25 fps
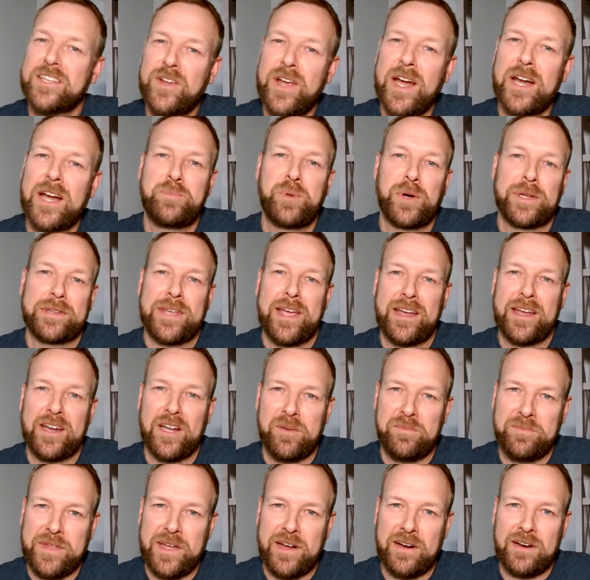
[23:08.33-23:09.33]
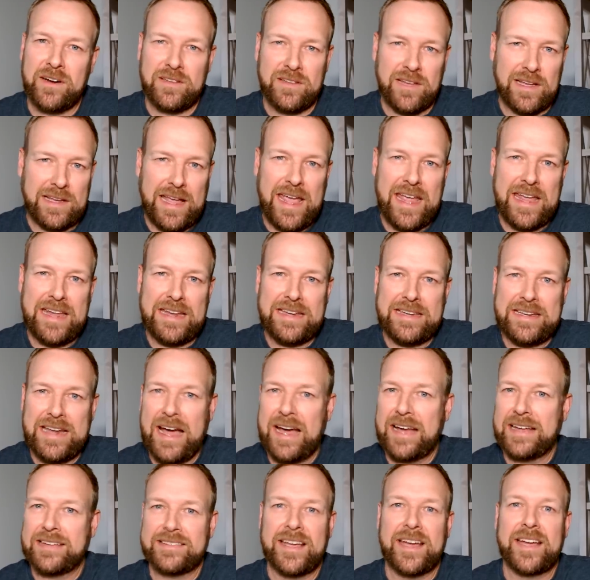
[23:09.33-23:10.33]
you got to put that up there at like 8,
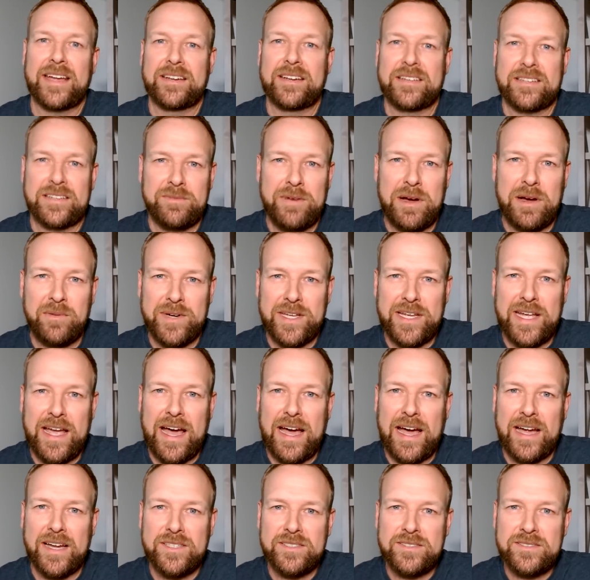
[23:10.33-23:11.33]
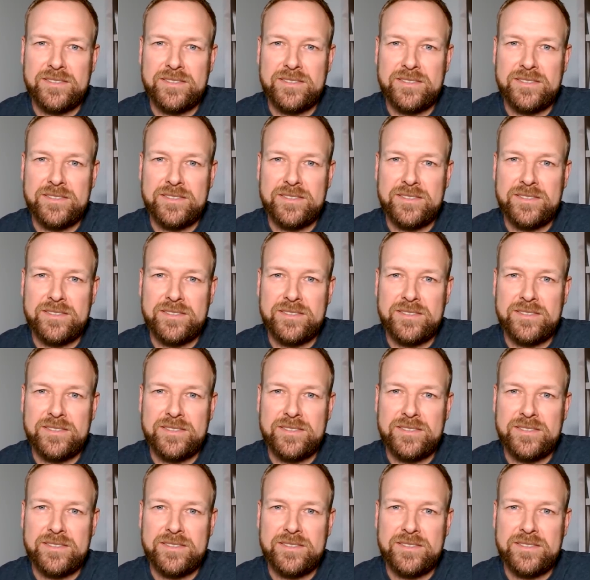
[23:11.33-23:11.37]
9, 10. Come on, what do you got?